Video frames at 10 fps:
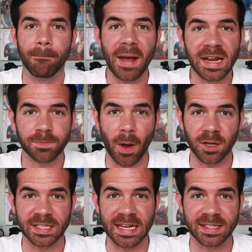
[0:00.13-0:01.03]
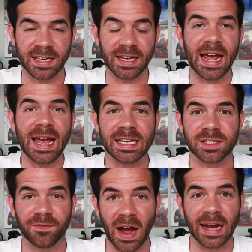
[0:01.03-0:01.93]
Baseball season
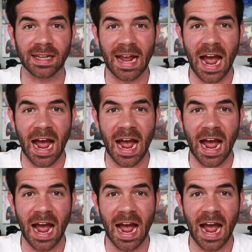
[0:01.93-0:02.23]
is finally